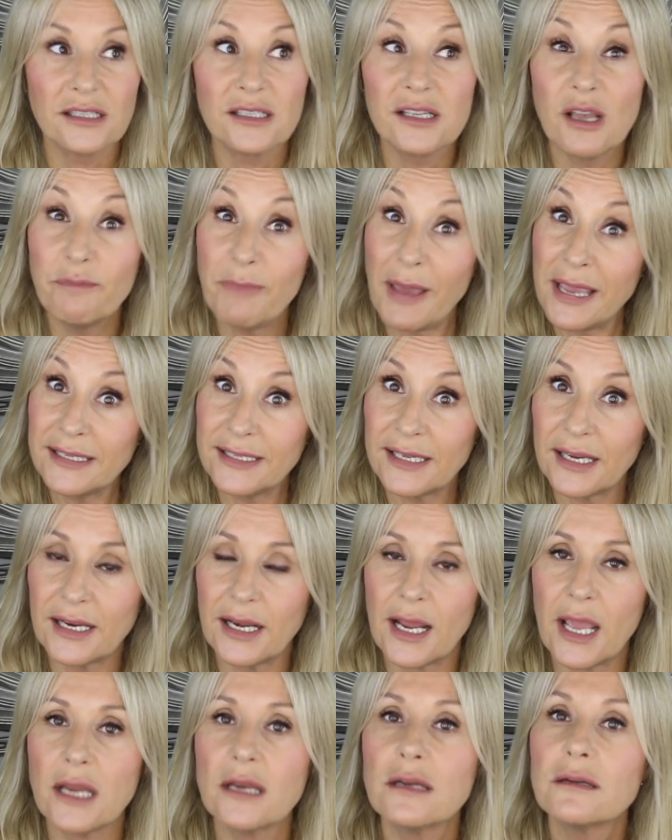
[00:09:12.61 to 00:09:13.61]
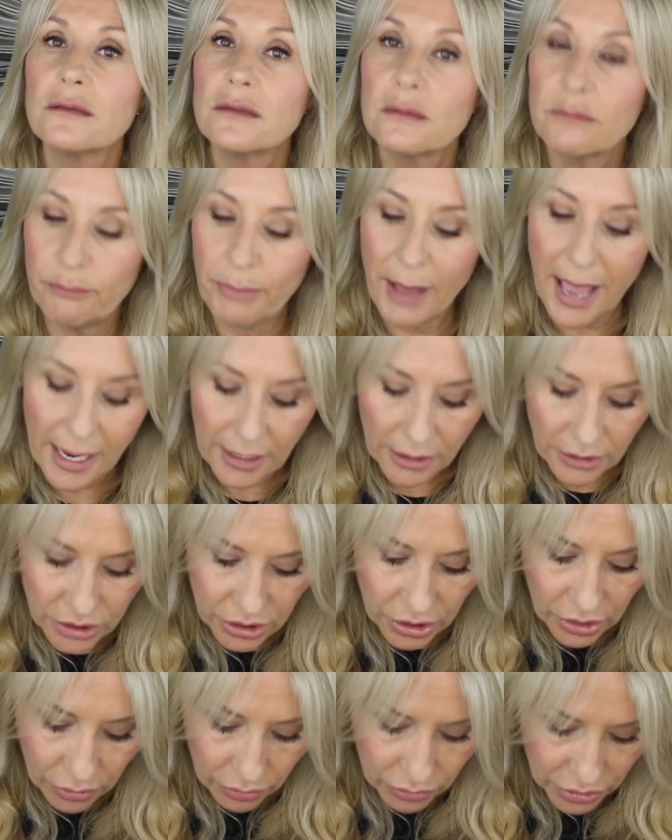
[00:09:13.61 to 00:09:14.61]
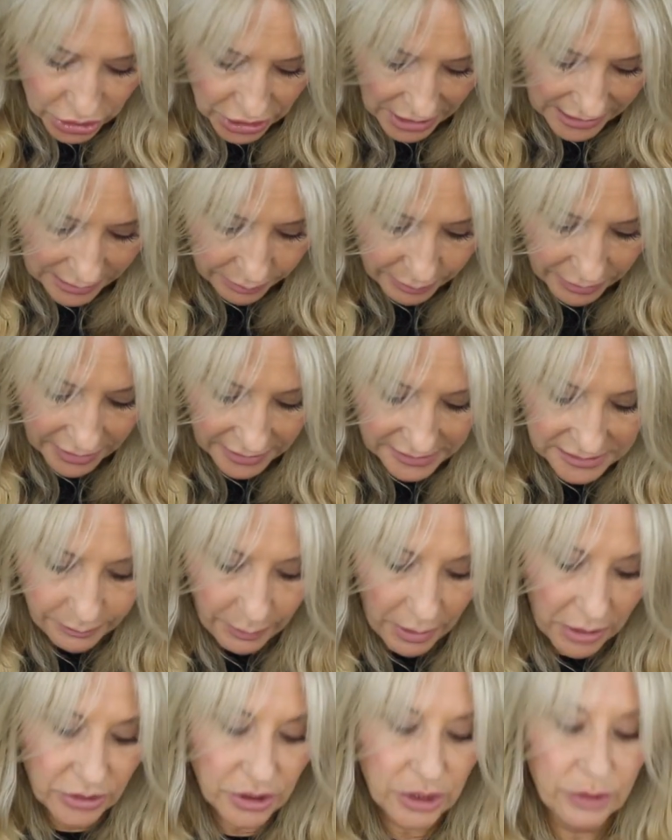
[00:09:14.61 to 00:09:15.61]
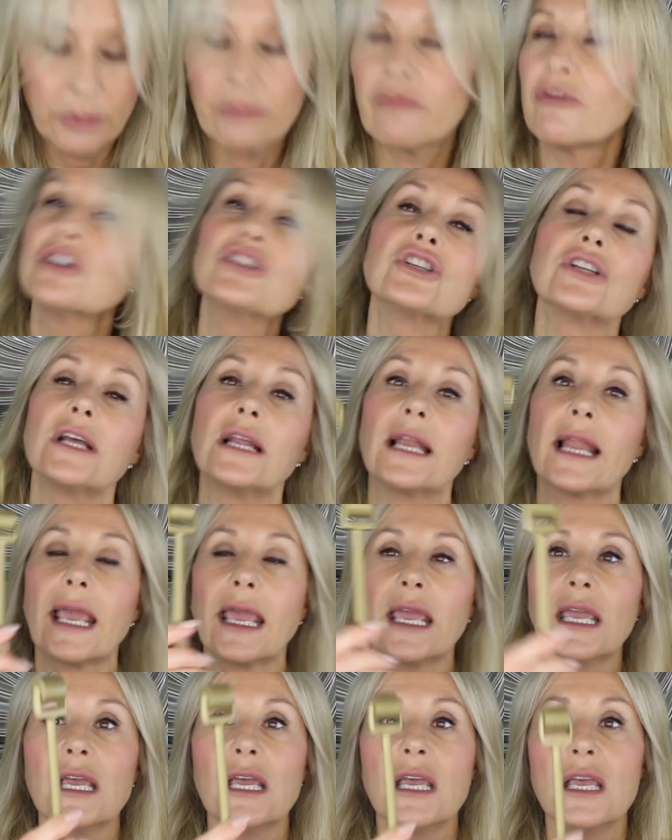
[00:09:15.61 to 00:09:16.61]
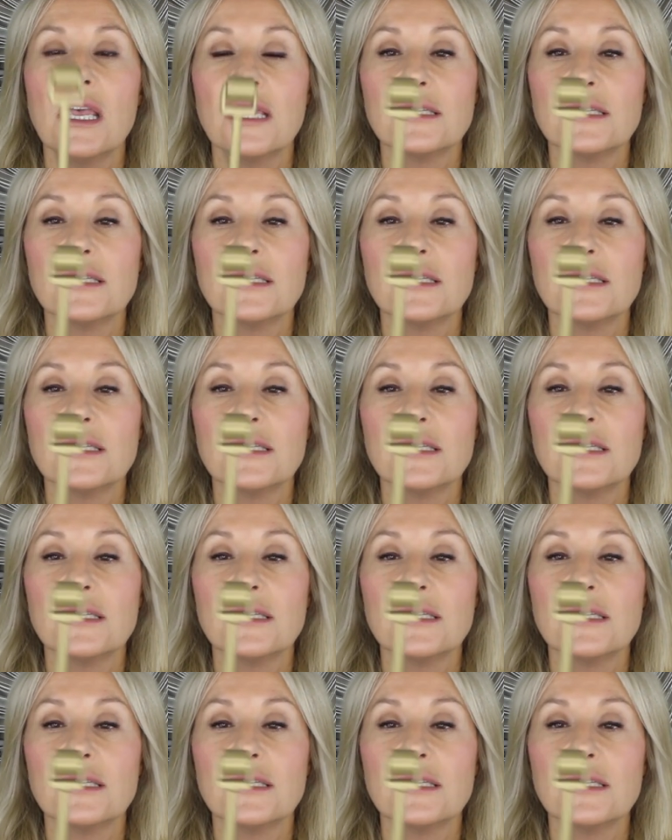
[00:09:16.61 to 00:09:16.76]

So basically, back to the gentleman I spoke to originally.